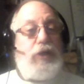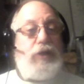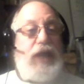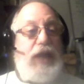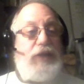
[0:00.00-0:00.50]

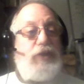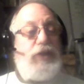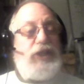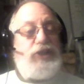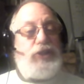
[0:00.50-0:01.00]
Okay, there
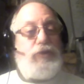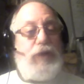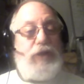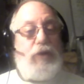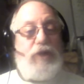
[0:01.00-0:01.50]
is the
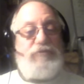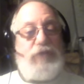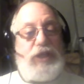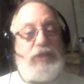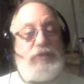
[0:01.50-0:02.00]
grain
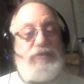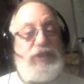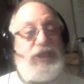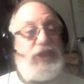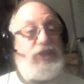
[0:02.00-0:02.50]
offering in
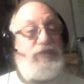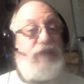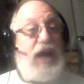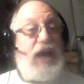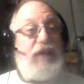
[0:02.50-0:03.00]
Leviticus
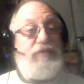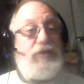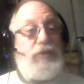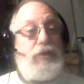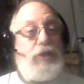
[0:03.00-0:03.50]

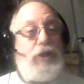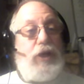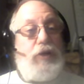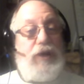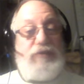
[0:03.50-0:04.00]

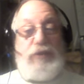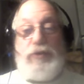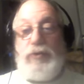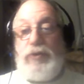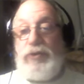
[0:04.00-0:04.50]
5:11
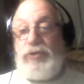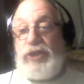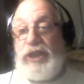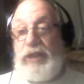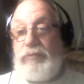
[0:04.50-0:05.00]
through
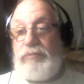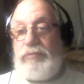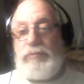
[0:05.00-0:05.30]
13.